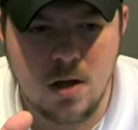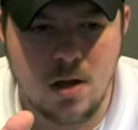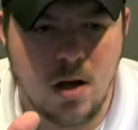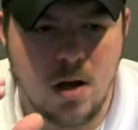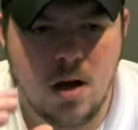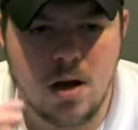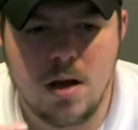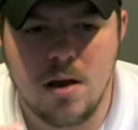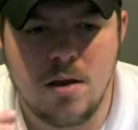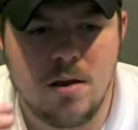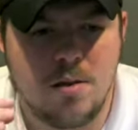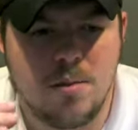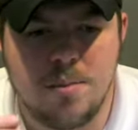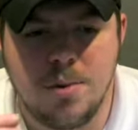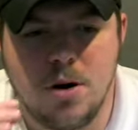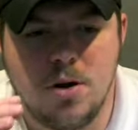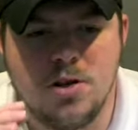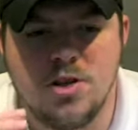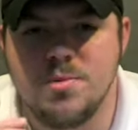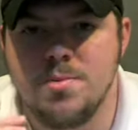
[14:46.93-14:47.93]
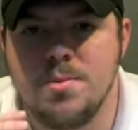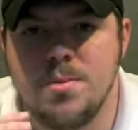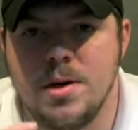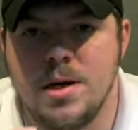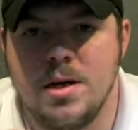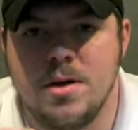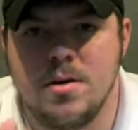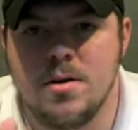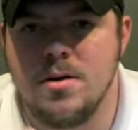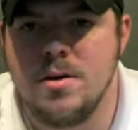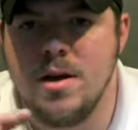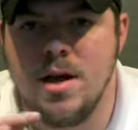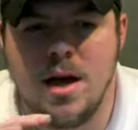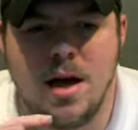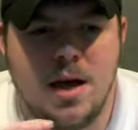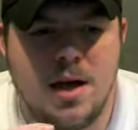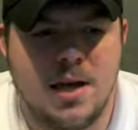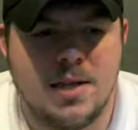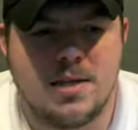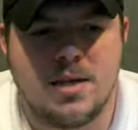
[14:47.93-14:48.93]
Uh, the burn's pretty good.
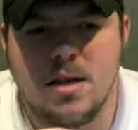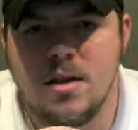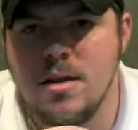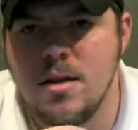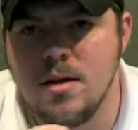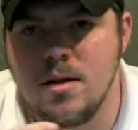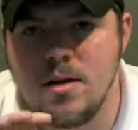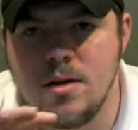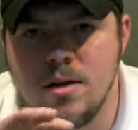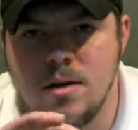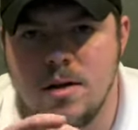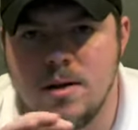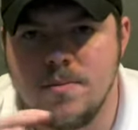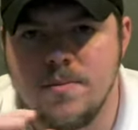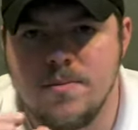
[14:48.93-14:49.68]
Uh, it's a little, uh,